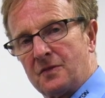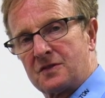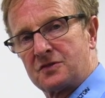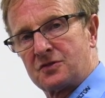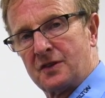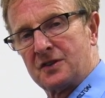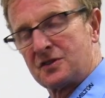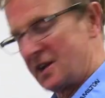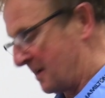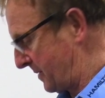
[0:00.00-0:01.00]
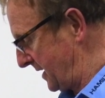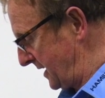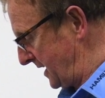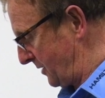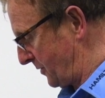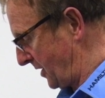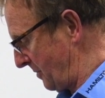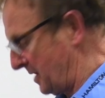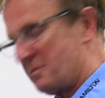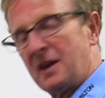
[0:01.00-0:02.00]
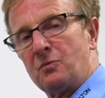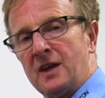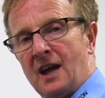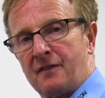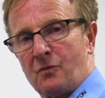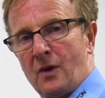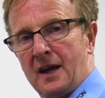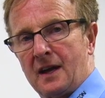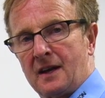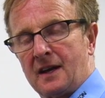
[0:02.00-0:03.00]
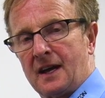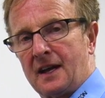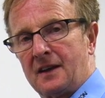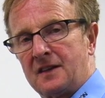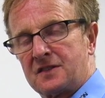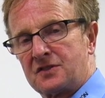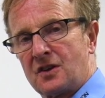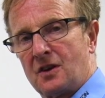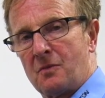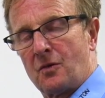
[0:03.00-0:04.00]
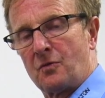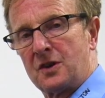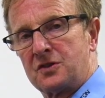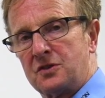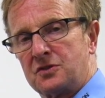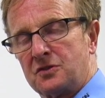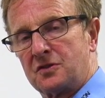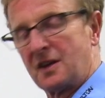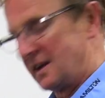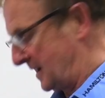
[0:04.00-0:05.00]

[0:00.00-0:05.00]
syringe tip, it would normally mean we have it wear, and it's a time at which you should